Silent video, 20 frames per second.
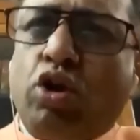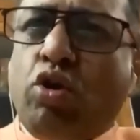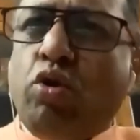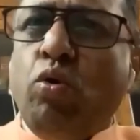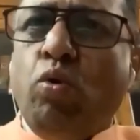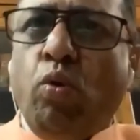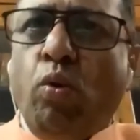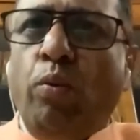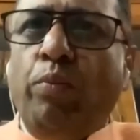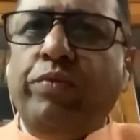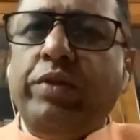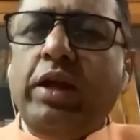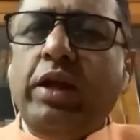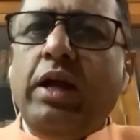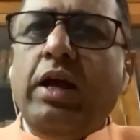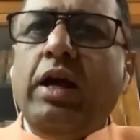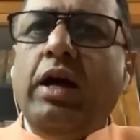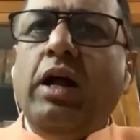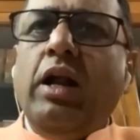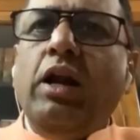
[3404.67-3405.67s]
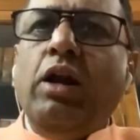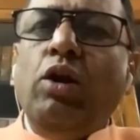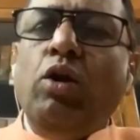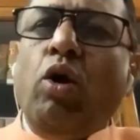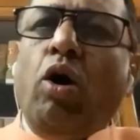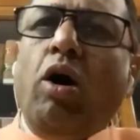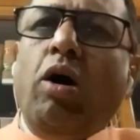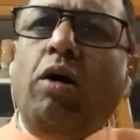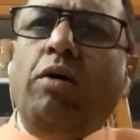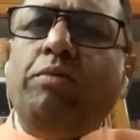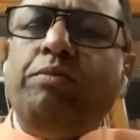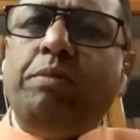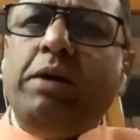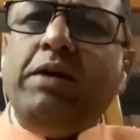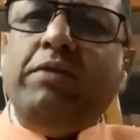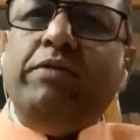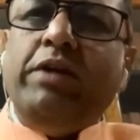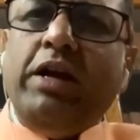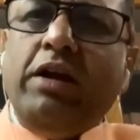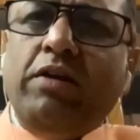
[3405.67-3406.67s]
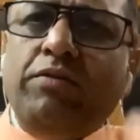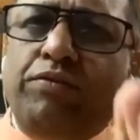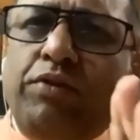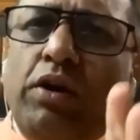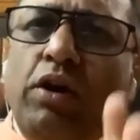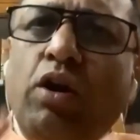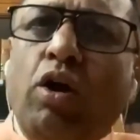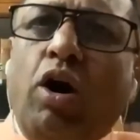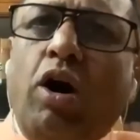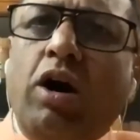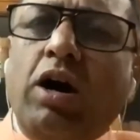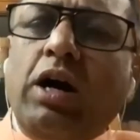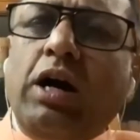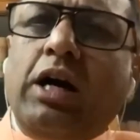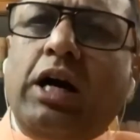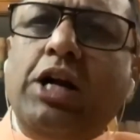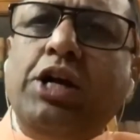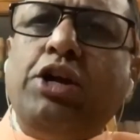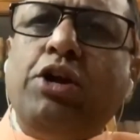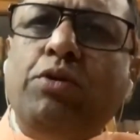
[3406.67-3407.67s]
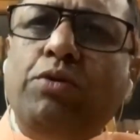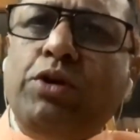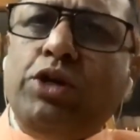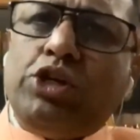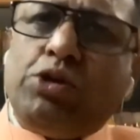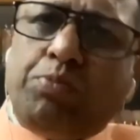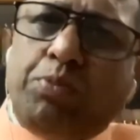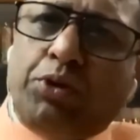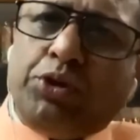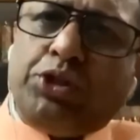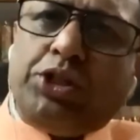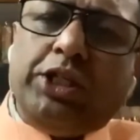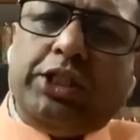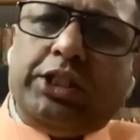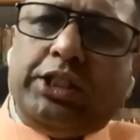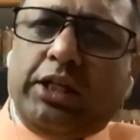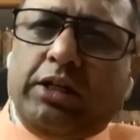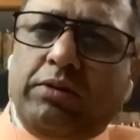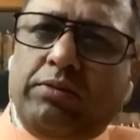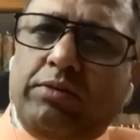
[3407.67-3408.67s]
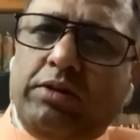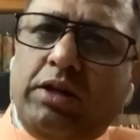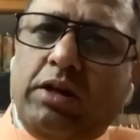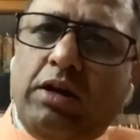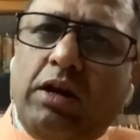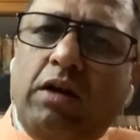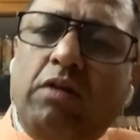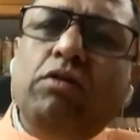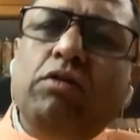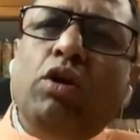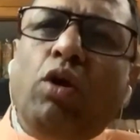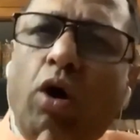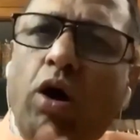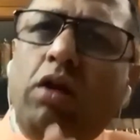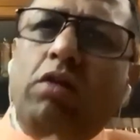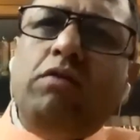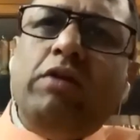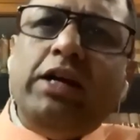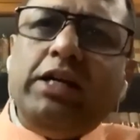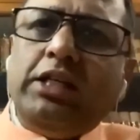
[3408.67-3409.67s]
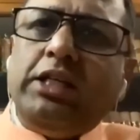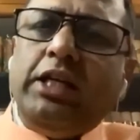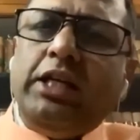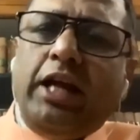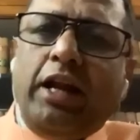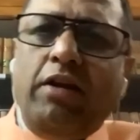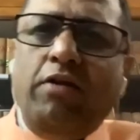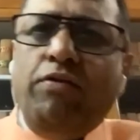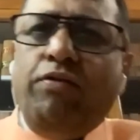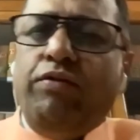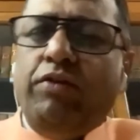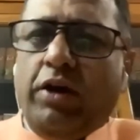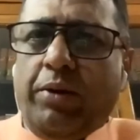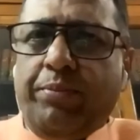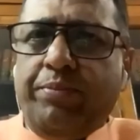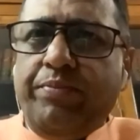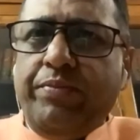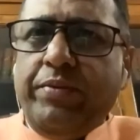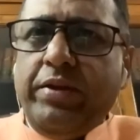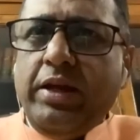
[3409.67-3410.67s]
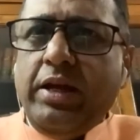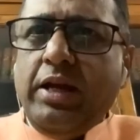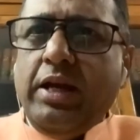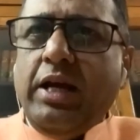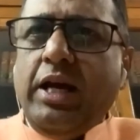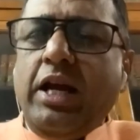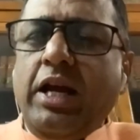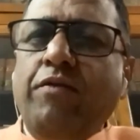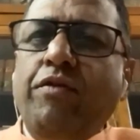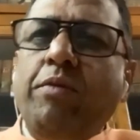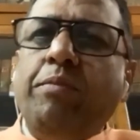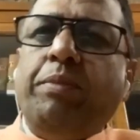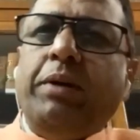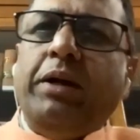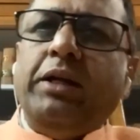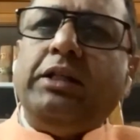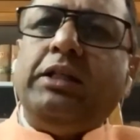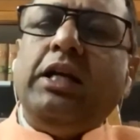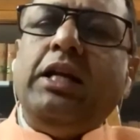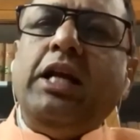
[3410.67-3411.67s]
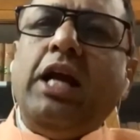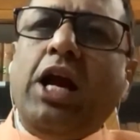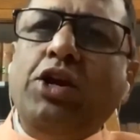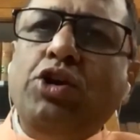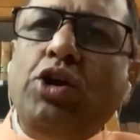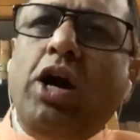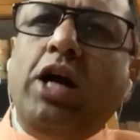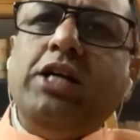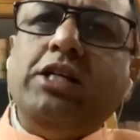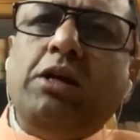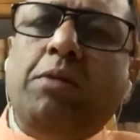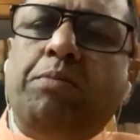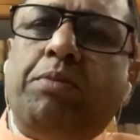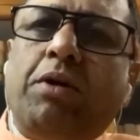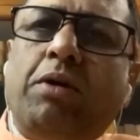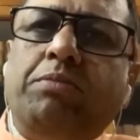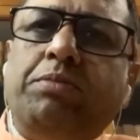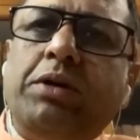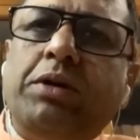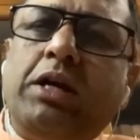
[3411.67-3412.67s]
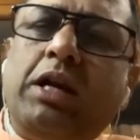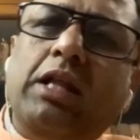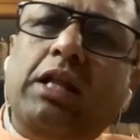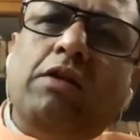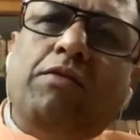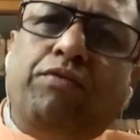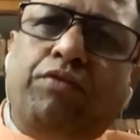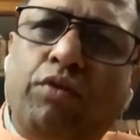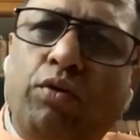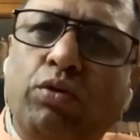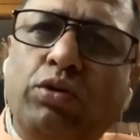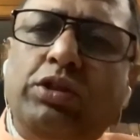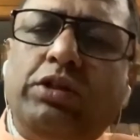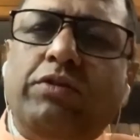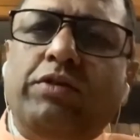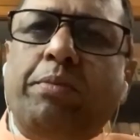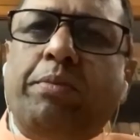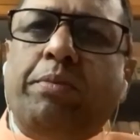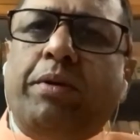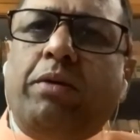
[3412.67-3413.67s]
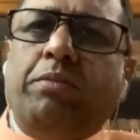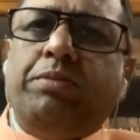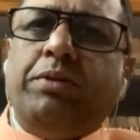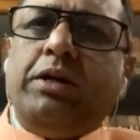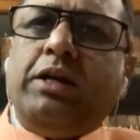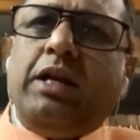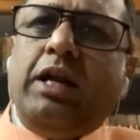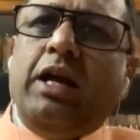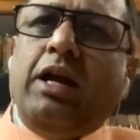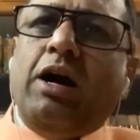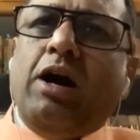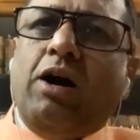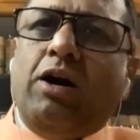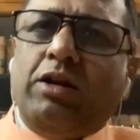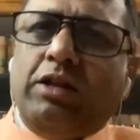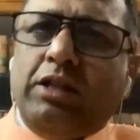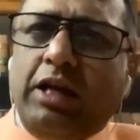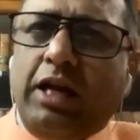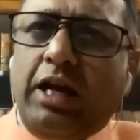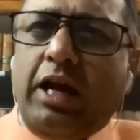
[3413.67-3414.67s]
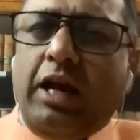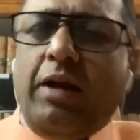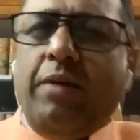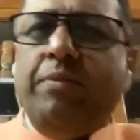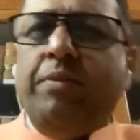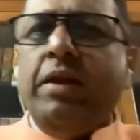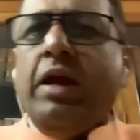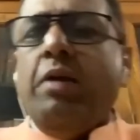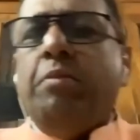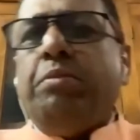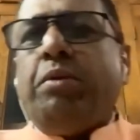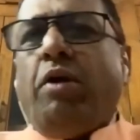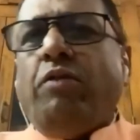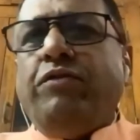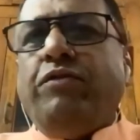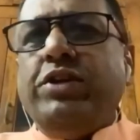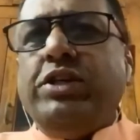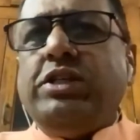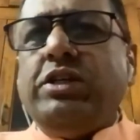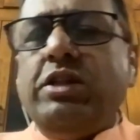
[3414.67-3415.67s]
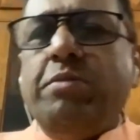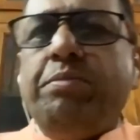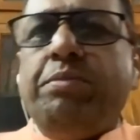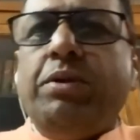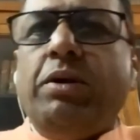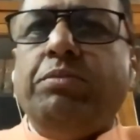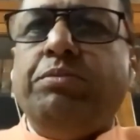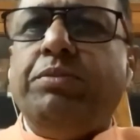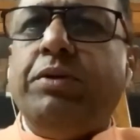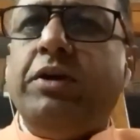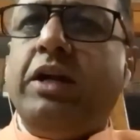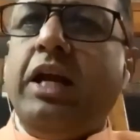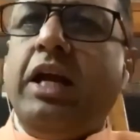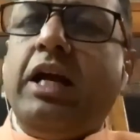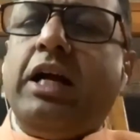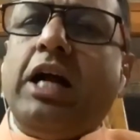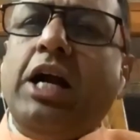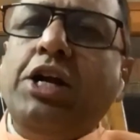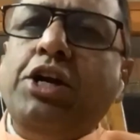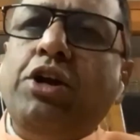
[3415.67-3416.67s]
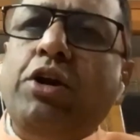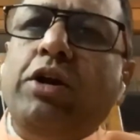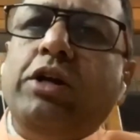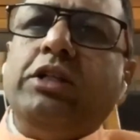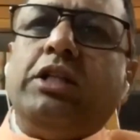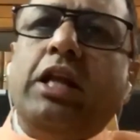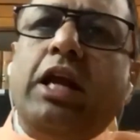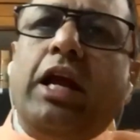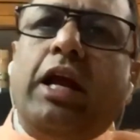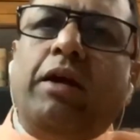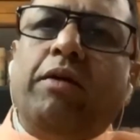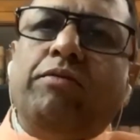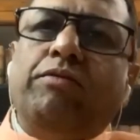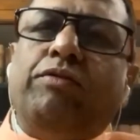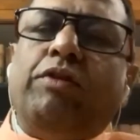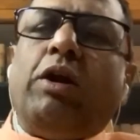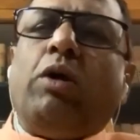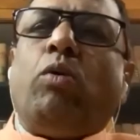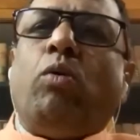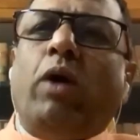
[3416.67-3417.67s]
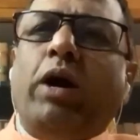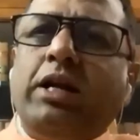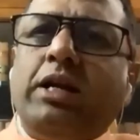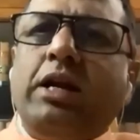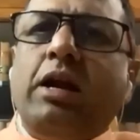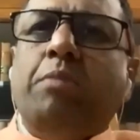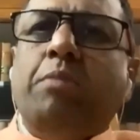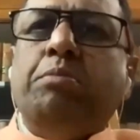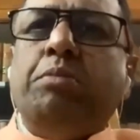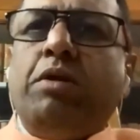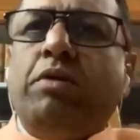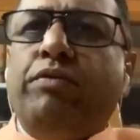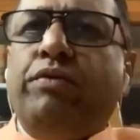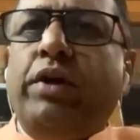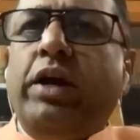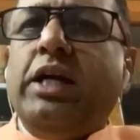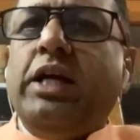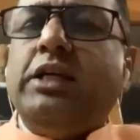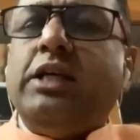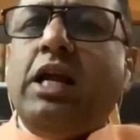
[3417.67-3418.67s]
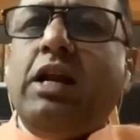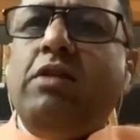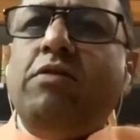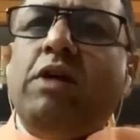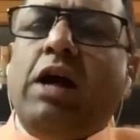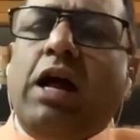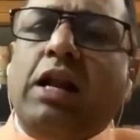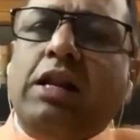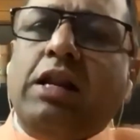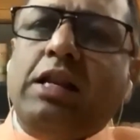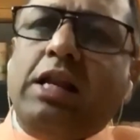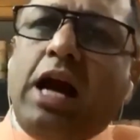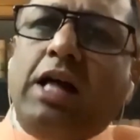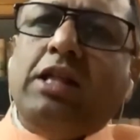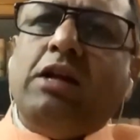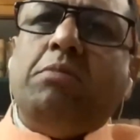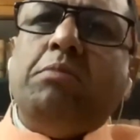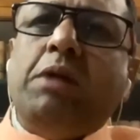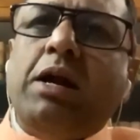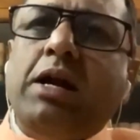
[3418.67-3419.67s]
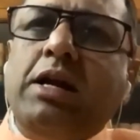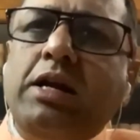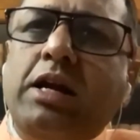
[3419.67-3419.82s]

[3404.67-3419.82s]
Two, law by way of a long continuous possession will always infer if a person enjoys the property, the fruits of the property or the profits of the property continuously for quite number of years, and the other man